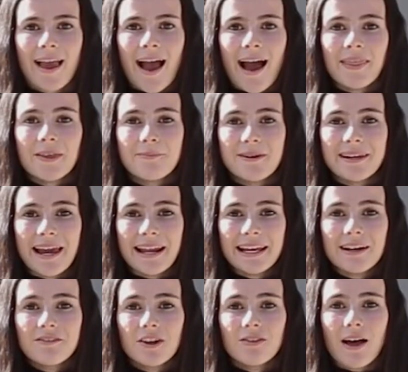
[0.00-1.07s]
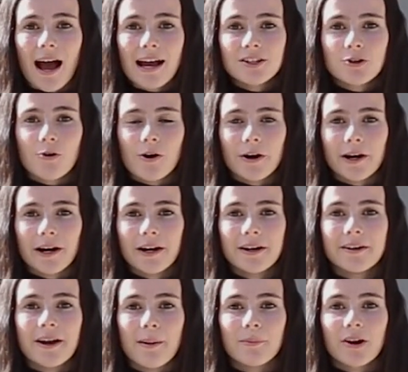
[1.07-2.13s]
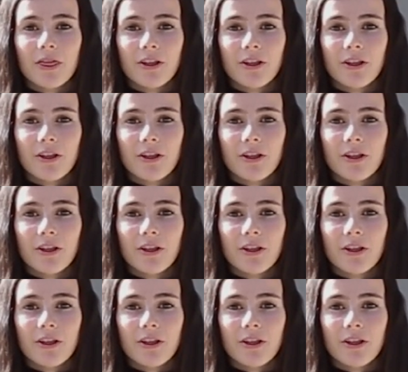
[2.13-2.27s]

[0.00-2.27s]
At the beginning of the last quarter, number